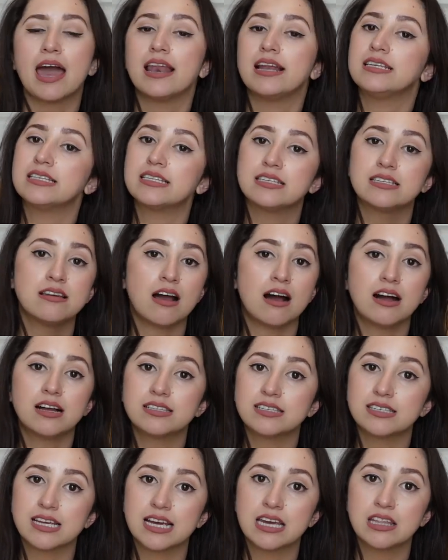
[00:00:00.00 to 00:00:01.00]
And it does
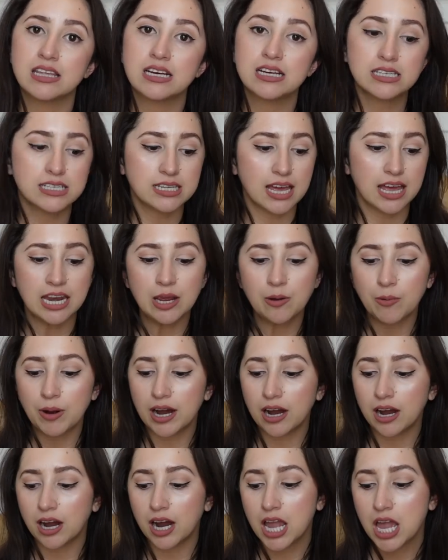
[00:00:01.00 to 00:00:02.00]
not say this
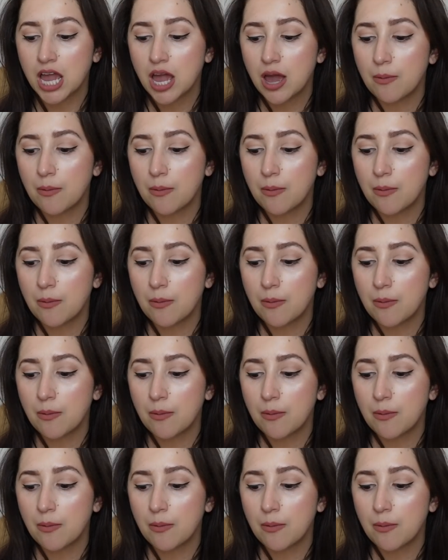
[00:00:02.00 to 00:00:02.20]
anywhere,